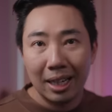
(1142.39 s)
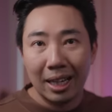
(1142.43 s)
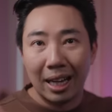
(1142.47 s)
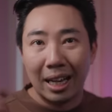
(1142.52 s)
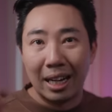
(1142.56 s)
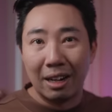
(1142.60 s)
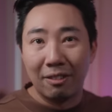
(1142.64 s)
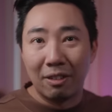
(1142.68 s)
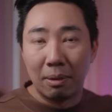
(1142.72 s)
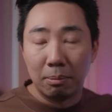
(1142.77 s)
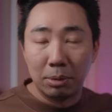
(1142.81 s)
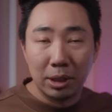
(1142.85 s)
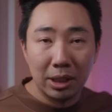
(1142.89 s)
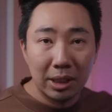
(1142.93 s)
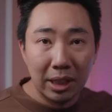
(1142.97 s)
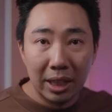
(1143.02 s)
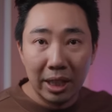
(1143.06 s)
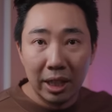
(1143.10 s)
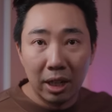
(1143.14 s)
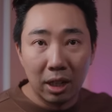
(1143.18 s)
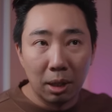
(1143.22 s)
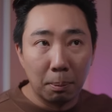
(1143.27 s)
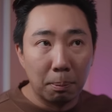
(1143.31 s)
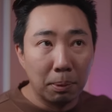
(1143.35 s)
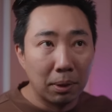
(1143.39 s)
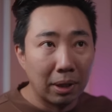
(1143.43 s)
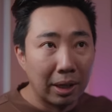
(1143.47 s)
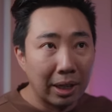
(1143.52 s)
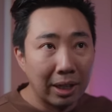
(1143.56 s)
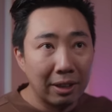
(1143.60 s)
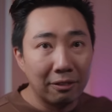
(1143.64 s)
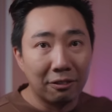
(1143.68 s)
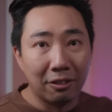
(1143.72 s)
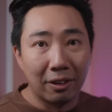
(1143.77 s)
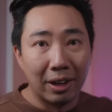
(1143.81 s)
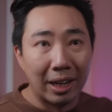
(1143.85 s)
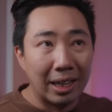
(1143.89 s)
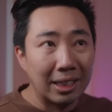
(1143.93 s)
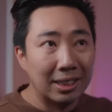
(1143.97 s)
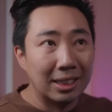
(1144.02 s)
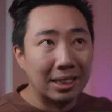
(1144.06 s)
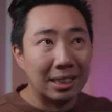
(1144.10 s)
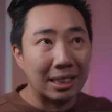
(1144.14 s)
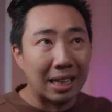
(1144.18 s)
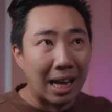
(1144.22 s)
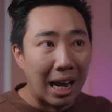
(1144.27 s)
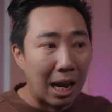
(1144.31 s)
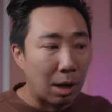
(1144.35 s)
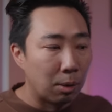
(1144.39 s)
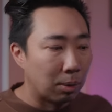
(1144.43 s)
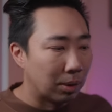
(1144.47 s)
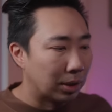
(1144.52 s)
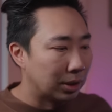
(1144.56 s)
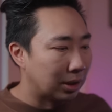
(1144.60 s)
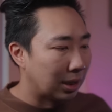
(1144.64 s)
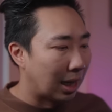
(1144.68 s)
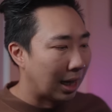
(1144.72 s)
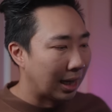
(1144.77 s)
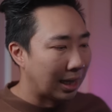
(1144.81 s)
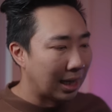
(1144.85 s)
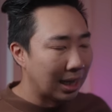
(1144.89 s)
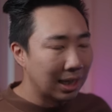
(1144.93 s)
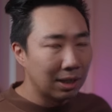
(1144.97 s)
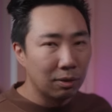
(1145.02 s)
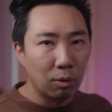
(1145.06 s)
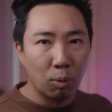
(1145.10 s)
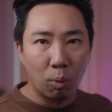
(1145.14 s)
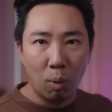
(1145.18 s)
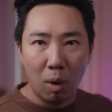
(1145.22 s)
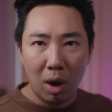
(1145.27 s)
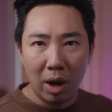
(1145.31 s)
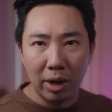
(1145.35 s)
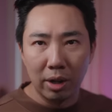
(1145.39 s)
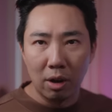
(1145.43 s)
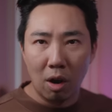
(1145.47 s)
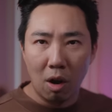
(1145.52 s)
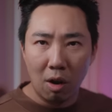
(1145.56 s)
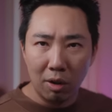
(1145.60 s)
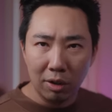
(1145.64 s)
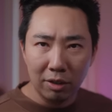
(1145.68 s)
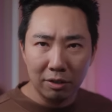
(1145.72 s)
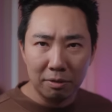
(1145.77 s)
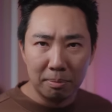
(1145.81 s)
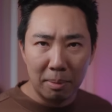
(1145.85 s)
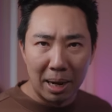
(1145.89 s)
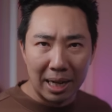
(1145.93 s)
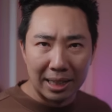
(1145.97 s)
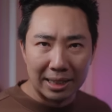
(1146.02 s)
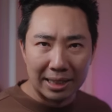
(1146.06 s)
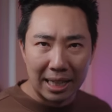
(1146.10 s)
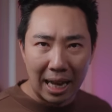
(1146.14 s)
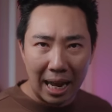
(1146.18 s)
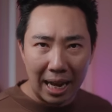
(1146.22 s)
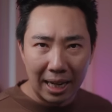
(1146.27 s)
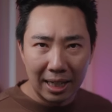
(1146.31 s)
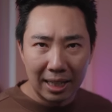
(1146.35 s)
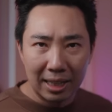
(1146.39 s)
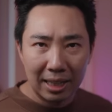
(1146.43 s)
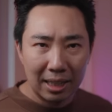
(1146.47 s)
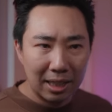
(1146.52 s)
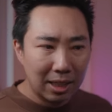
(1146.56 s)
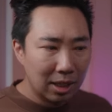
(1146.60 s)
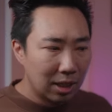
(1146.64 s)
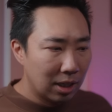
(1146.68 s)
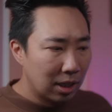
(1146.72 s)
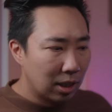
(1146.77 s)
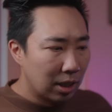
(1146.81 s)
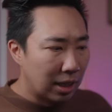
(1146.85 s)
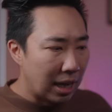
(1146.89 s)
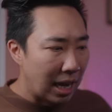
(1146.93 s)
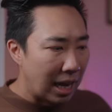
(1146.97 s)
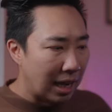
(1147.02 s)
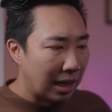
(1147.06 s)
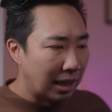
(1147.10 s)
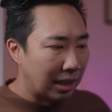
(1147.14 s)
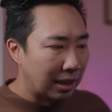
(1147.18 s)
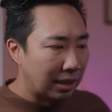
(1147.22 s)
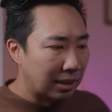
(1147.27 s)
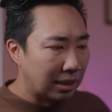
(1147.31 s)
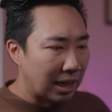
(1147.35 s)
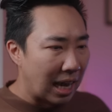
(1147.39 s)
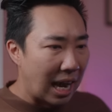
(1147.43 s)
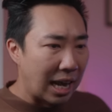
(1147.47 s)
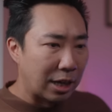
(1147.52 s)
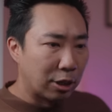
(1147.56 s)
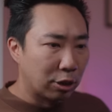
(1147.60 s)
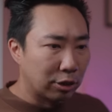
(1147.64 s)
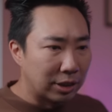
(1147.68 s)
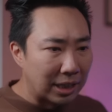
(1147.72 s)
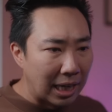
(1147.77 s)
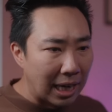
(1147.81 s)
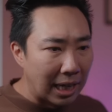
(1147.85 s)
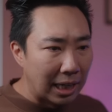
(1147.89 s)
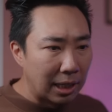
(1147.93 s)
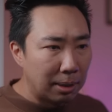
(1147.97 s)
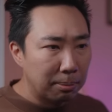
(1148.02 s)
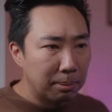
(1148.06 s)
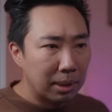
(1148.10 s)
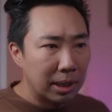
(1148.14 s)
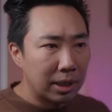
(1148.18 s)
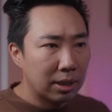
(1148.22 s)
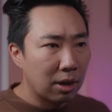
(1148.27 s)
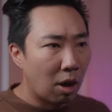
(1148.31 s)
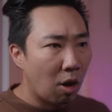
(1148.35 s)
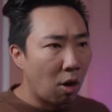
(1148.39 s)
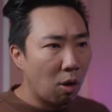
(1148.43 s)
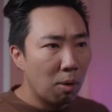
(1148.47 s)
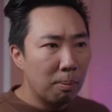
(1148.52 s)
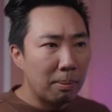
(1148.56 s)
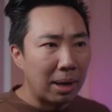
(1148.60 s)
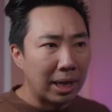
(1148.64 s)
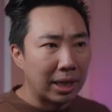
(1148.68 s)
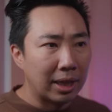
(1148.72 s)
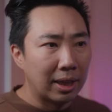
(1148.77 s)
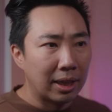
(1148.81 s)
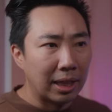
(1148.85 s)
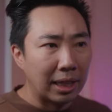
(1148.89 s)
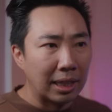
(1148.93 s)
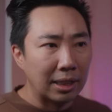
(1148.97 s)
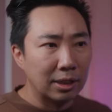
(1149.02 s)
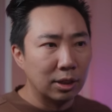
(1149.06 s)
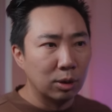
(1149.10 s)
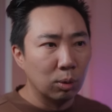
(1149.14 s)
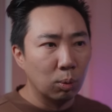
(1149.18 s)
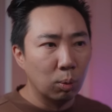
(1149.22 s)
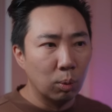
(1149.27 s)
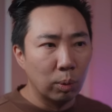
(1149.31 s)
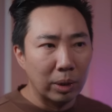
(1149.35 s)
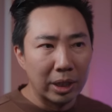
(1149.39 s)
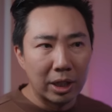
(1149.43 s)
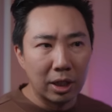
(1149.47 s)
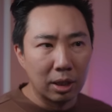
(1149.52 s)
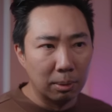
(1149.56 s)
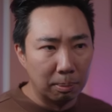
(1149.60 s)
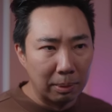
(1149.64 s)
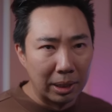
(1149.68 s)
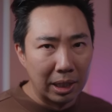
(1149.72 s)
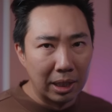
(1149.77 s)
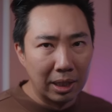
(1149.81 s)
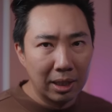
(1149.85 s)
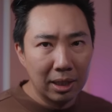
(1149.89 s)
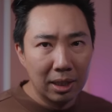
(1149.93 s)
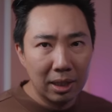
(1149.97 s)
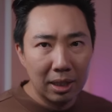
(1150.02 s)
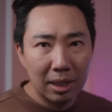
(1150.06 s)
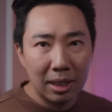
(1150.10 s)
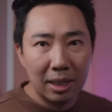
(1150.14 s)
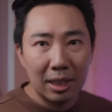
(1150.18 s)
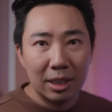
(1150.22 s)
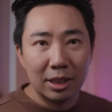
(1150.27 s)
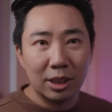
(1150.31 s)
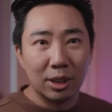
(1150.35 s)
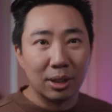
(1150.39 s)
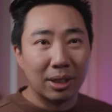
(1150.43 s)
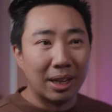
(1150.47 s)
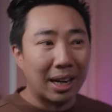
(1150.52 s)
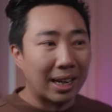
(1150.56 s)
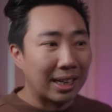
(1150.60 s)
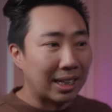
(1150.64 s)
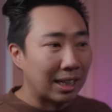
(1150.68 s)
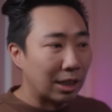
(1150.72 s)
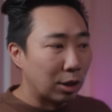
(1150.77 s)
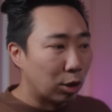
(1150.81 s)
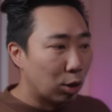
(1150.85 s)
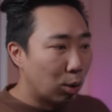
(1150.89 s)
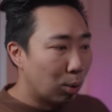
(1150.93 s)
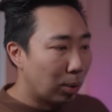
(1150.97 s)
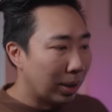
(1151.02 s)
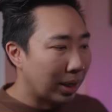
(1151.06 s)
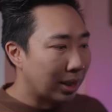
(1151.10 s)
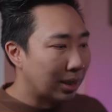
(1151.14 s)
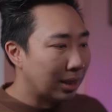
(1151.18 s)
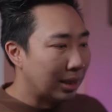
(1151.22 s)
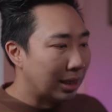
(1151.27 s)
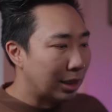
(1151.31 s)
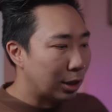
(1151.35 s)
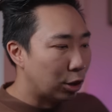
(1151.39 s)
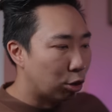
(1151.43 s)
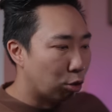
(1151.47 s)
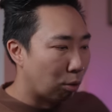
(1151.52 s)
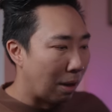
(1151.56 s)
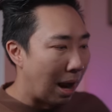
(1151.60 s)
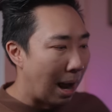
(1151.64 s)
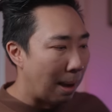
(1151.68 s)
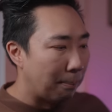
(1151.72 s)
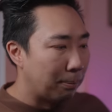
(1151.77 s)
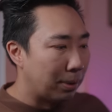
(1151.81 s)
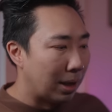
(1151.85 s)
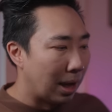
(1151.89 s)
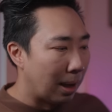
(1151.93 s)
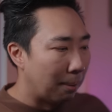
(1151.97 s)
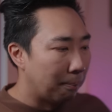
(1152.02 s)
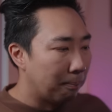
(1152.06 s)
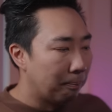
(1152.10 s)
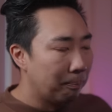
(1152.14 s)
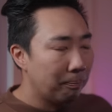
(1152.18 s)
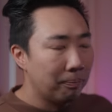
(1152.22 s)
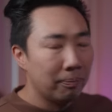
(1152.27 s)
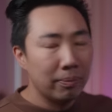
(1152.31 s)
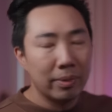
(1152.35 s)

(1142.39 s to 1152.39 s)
And if I'm sitting on a plane for 18 hours, I kind of want all of my tech and entertainment, all my things with me so that I can quickly grab them.